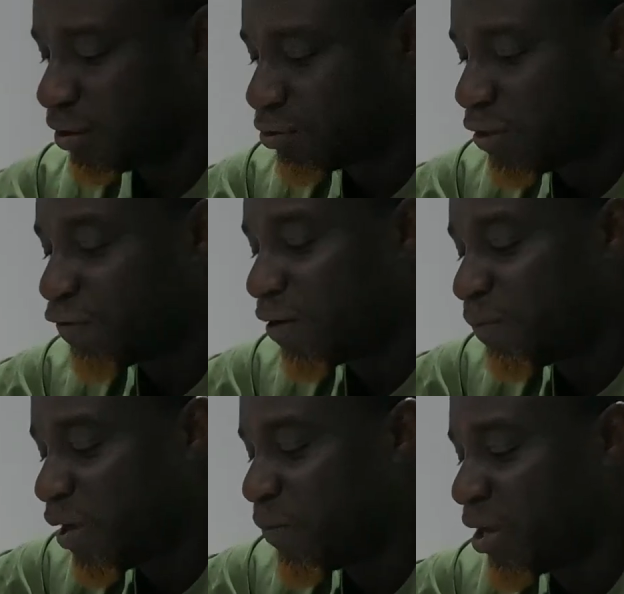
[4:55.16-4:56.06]
So if
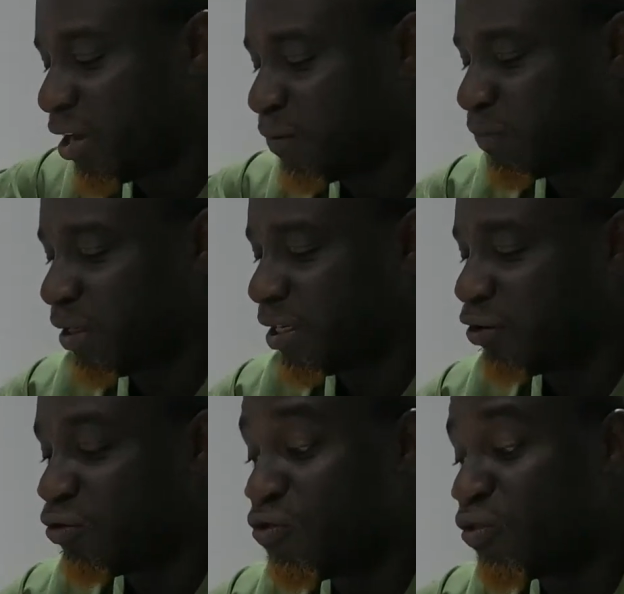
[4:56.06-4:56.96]
I'm in Birmingham and
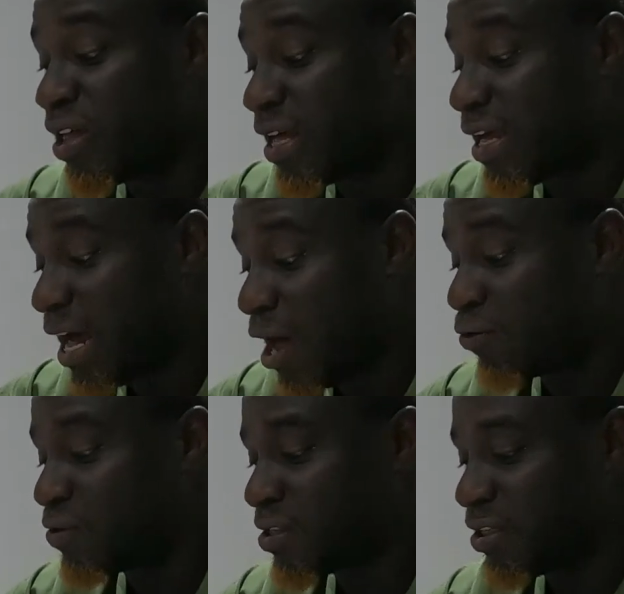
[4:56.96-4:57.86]
I don't know KENKEY
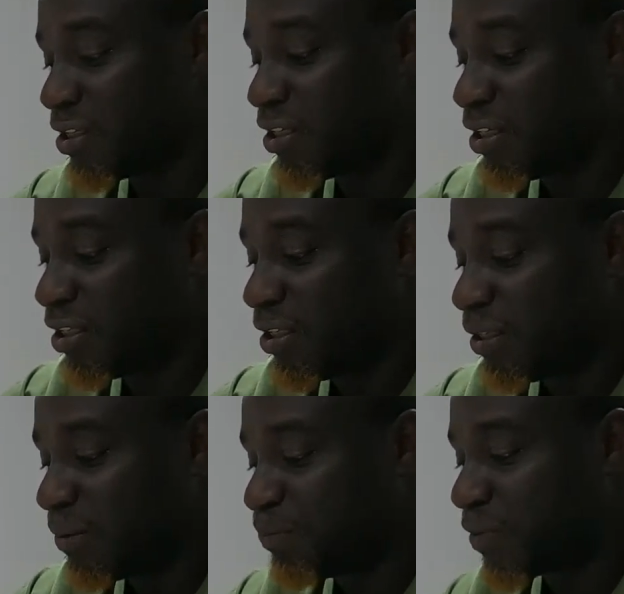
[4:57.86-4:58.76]
House,
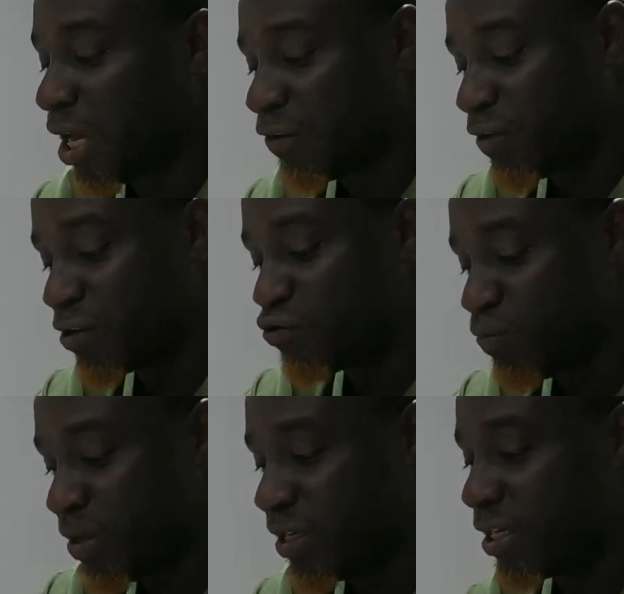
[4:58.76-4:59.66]
The address
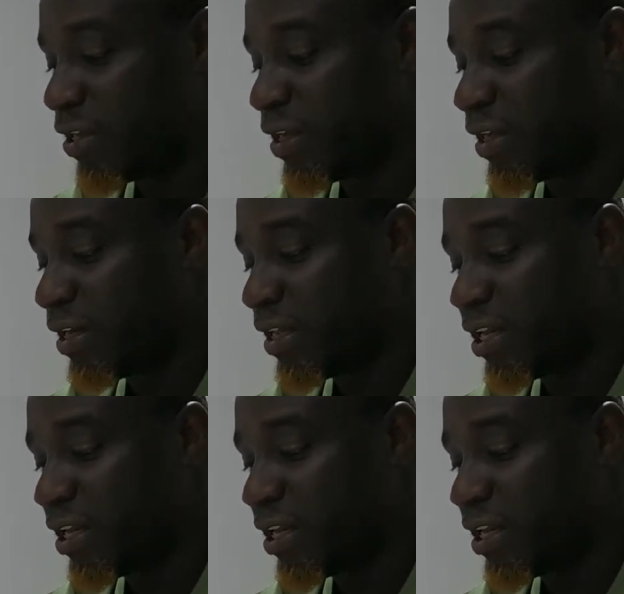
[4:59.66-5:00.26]
will be in